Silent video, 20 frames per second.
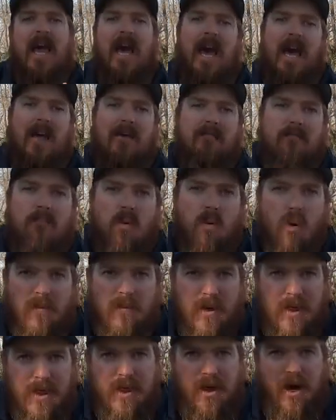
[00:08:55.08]
and more
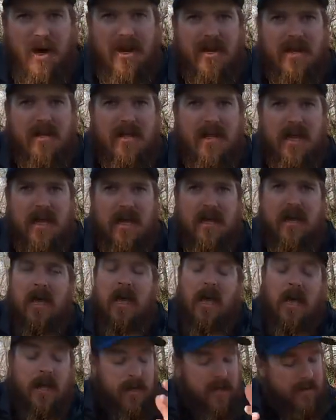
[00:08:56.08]
methodically.
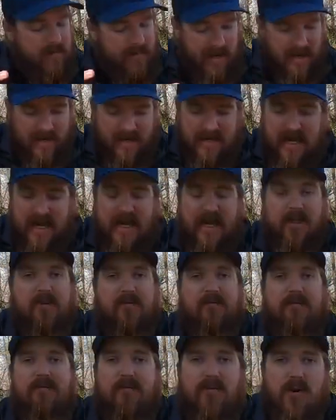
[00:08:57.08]
Again, the
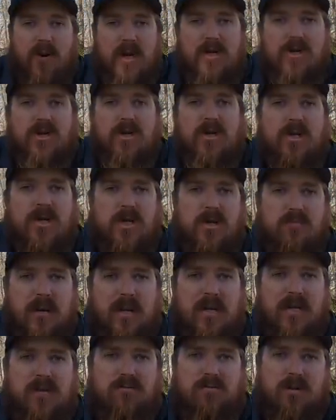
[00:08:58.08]
footage
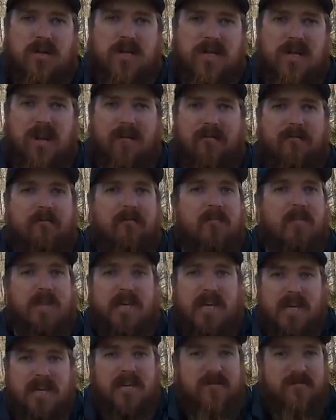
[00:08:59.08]
speaks for itself.
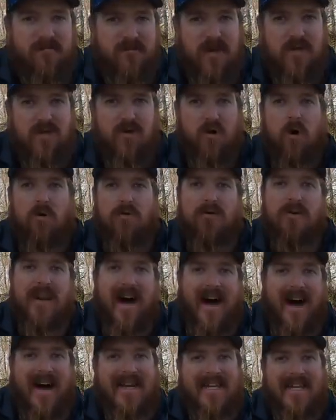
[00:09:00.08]
These fish are
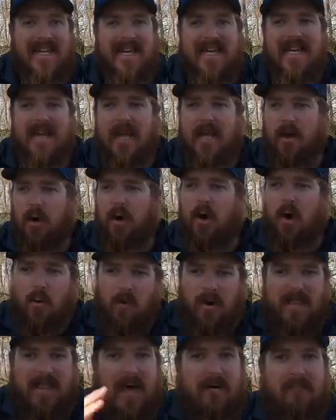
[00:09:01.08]
not eating
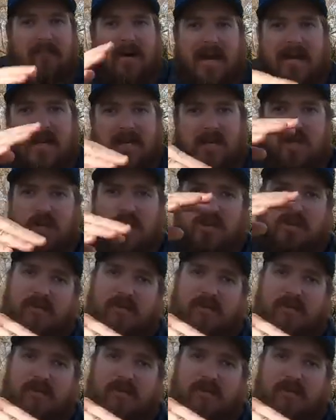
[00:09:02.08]
when that bait is just